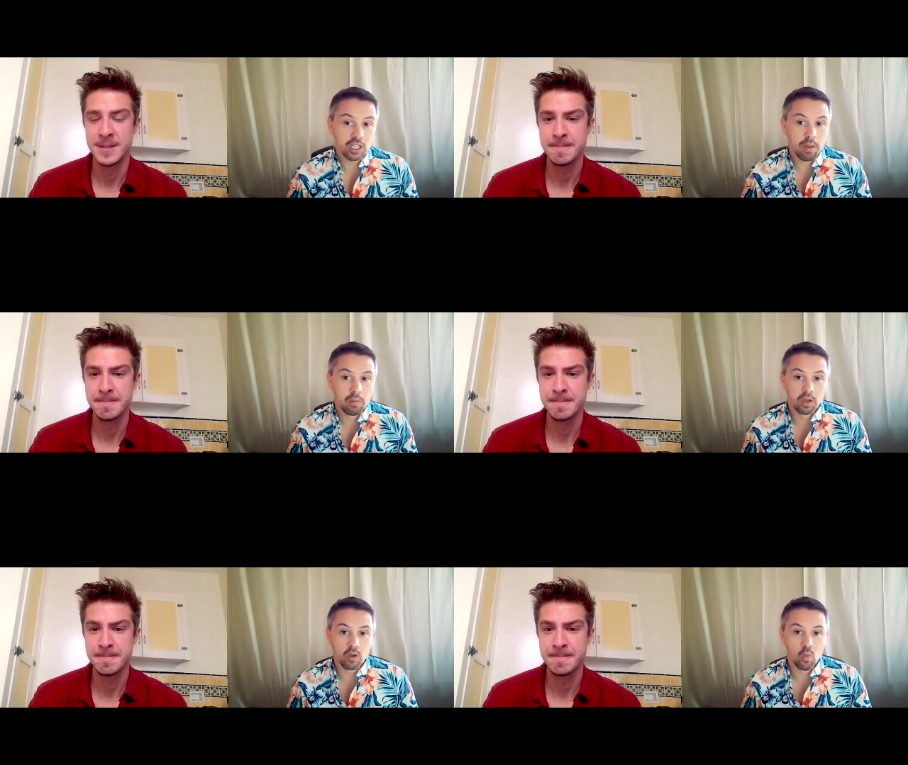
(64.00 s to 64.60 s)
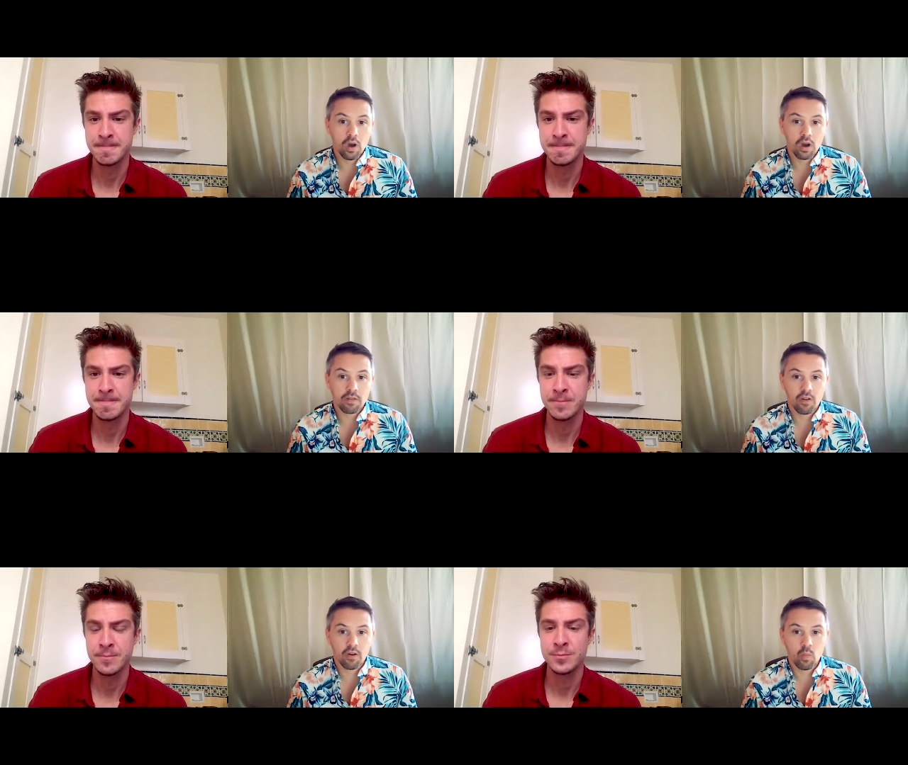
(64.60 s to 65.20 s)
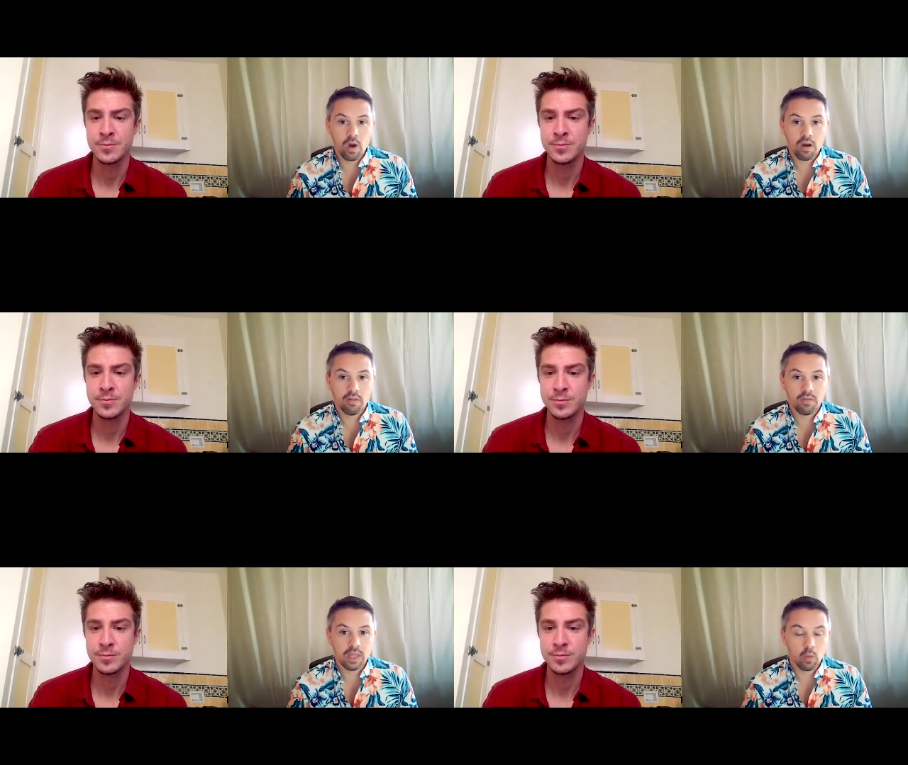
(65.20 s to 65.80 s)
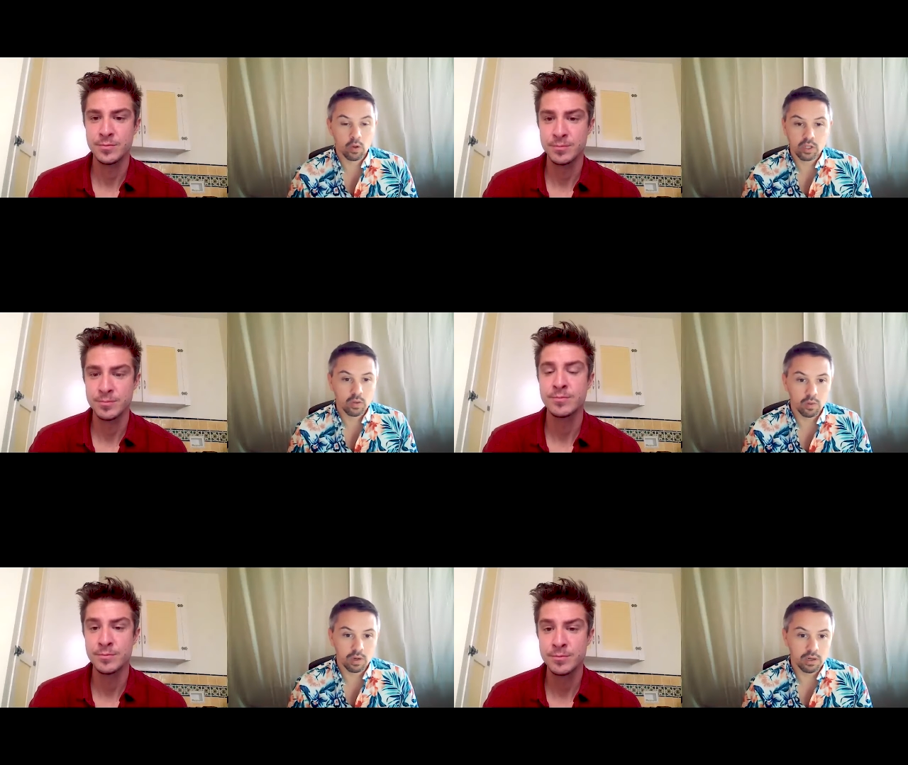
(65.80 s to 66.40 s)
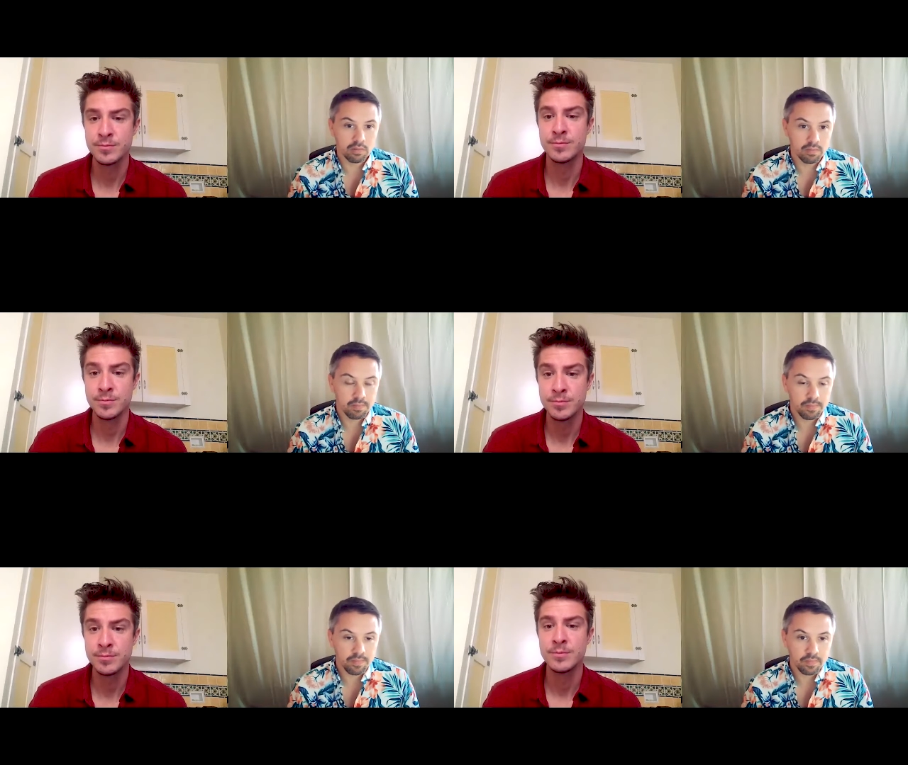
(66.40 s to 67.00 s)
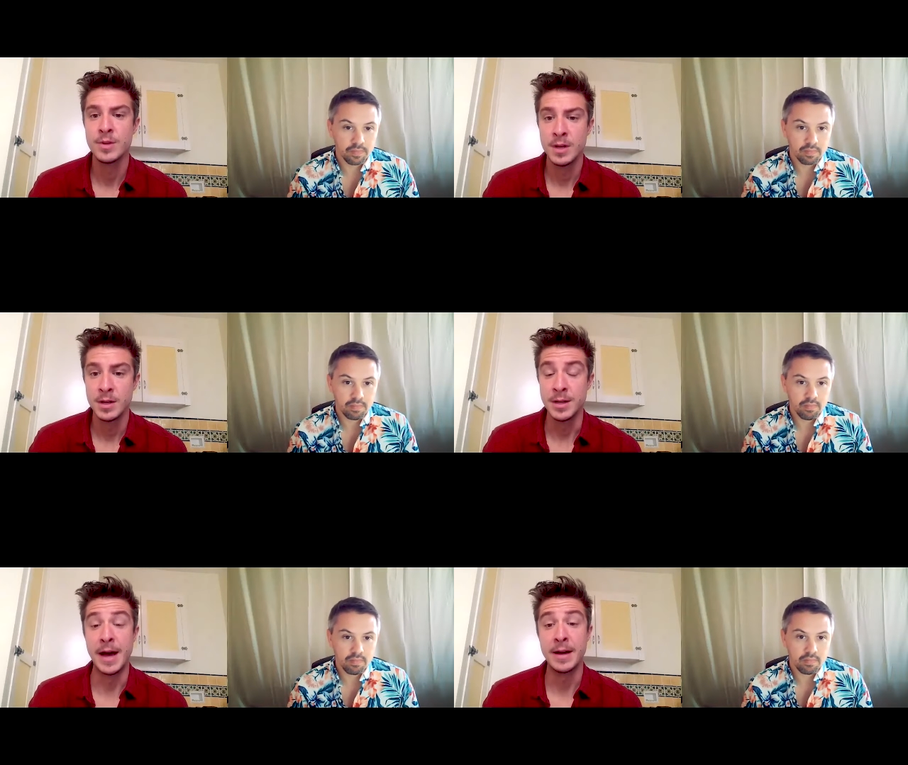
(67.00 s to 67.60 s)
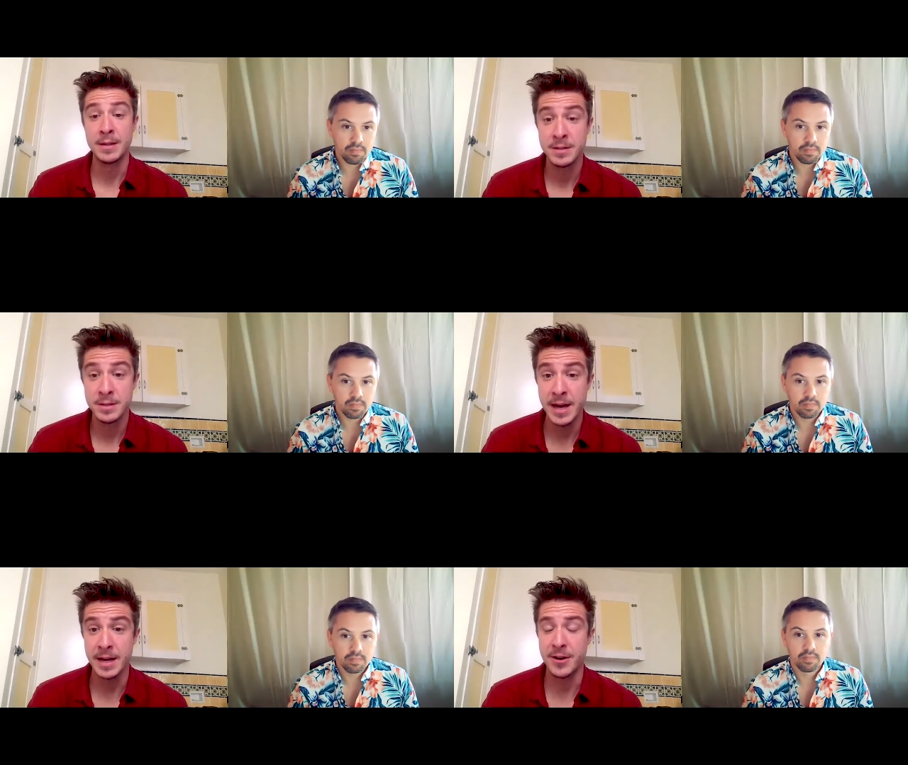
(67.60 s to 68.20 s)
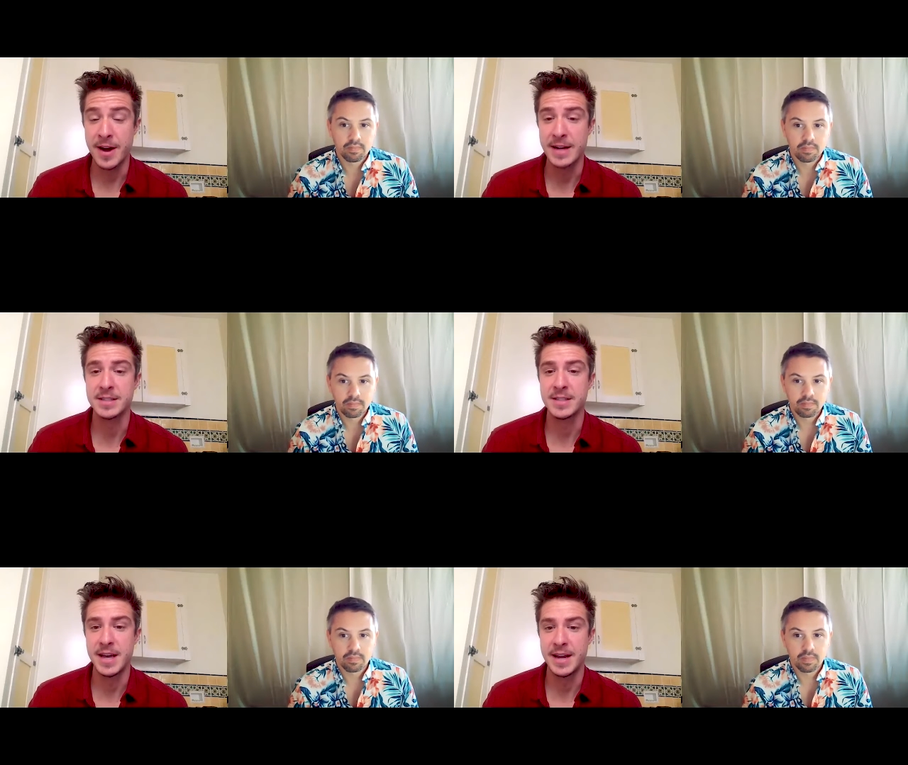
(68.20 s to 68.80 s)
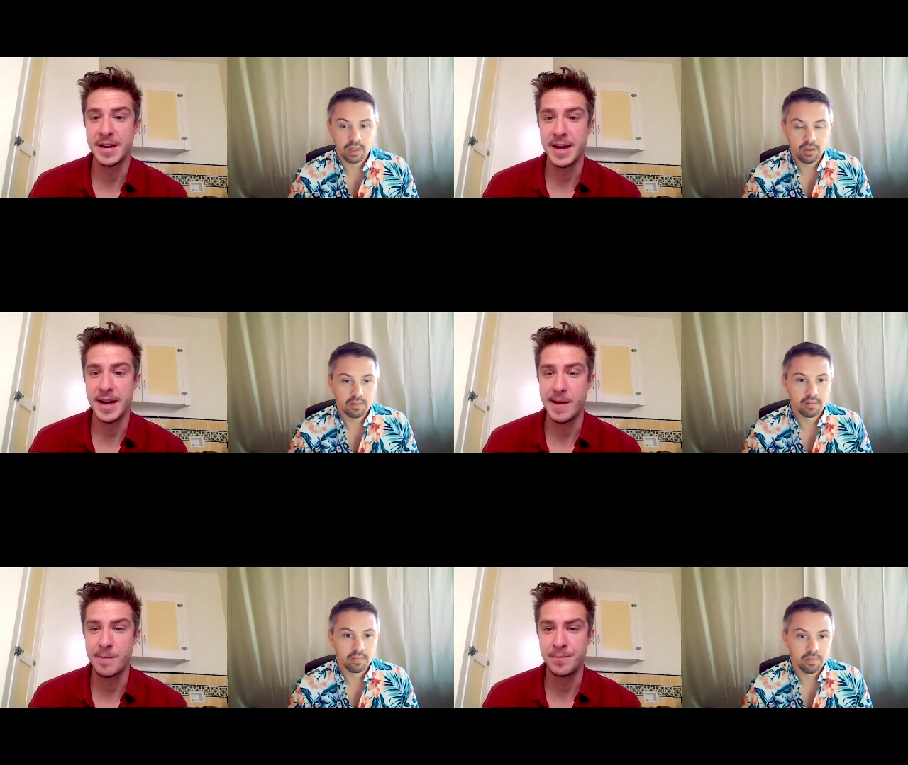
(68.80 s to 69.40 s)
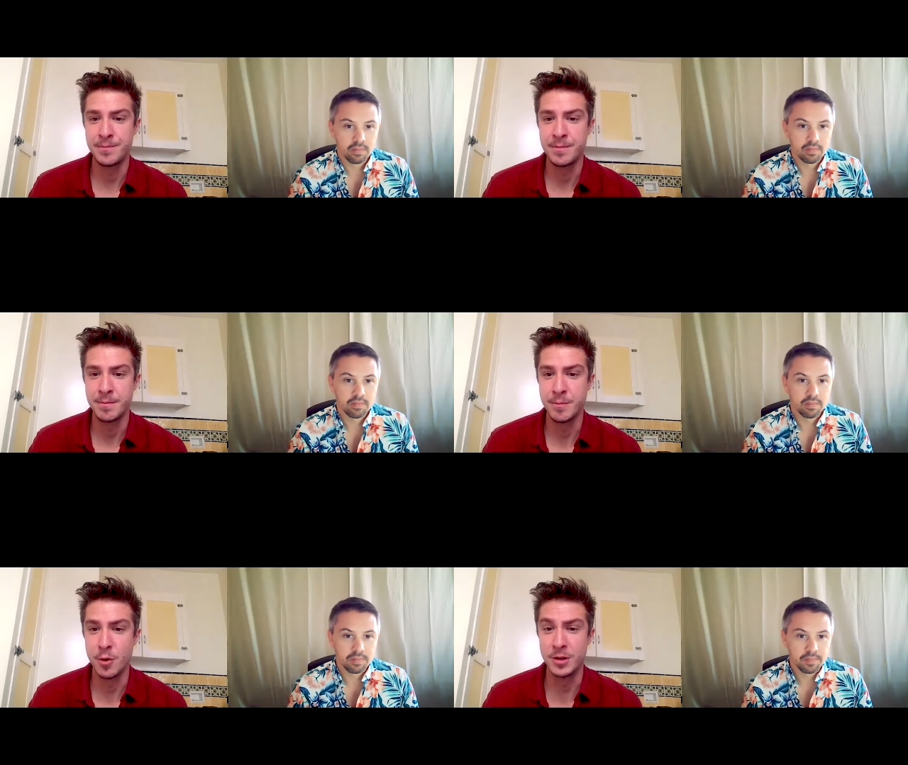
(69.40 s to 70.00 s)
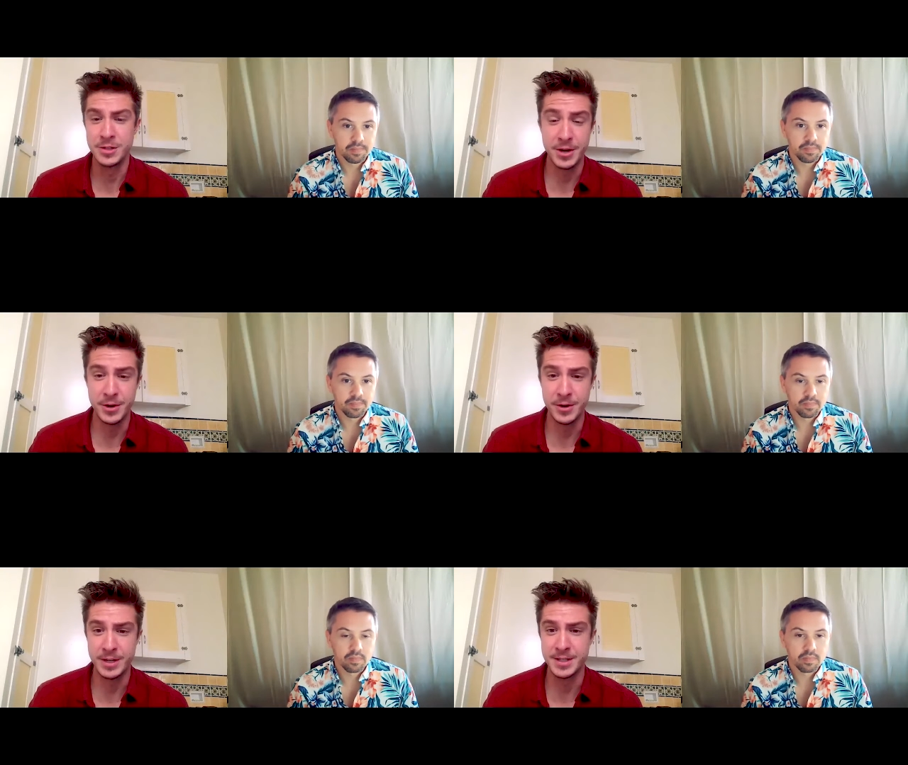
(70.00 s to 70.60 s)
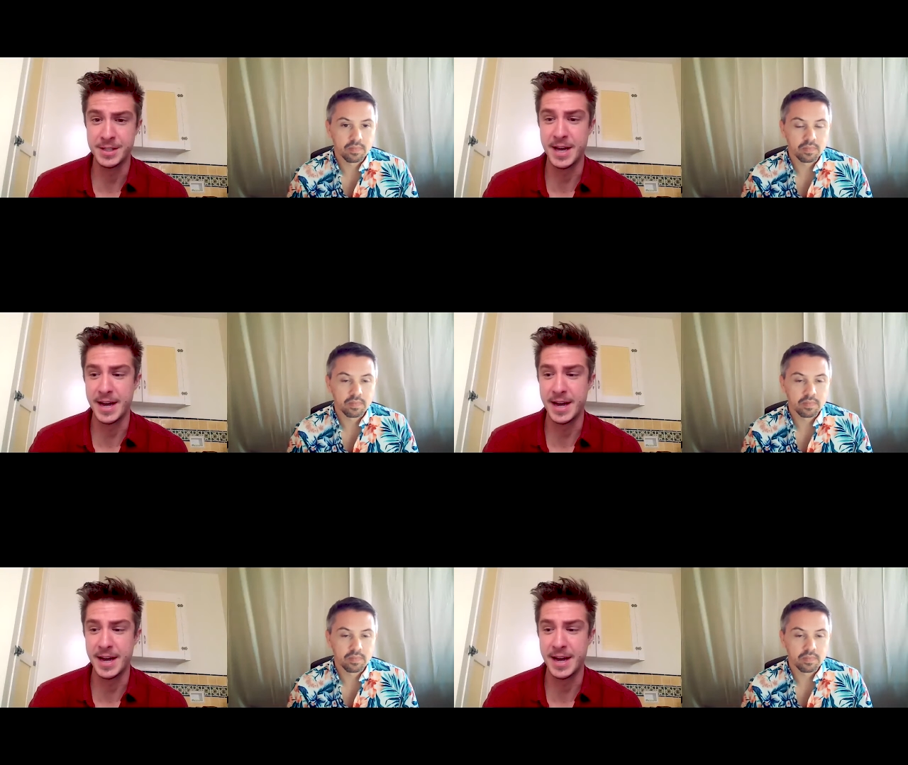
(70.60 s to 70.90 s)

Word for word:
Speaker 1: it's people that can work from wherever they want to in the world.
Speaker 2: Yeah, correct. And more so it's